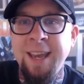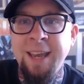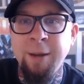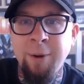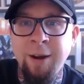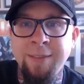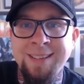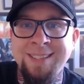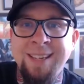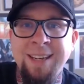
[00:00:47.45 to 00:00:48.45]
anywhere on the
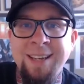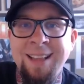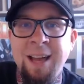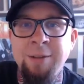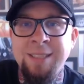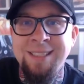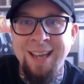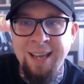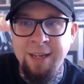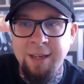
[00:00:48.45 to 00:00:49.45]
SickClouds
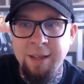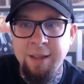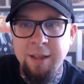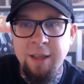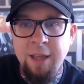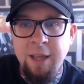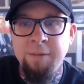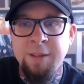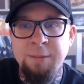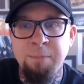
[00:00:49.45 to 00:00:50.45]
site
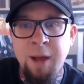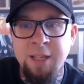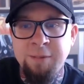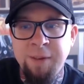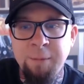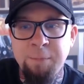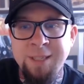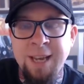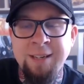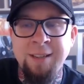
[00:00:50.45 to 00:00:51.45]
if it's MOSFET
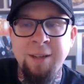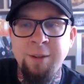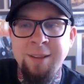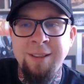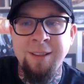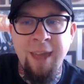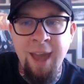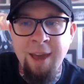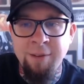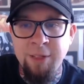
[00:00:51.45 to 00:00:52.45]
protected. The only thing they
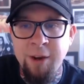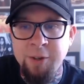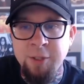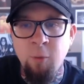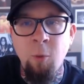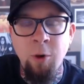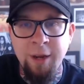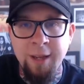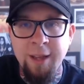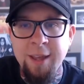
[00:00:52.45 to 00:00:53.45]
have on there is a
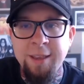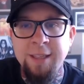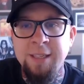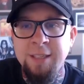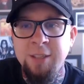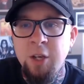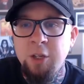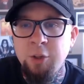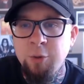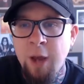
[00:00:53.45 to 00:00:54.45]
warning that says
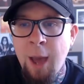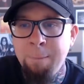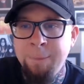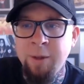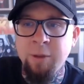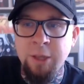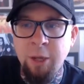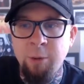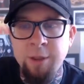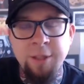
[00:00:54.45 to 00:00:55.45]
do not build
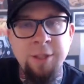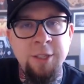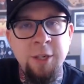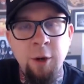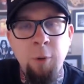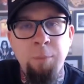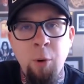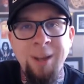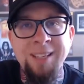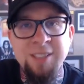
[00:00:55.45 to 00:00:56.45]
lower than
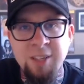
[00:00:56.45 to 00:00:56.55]
0.06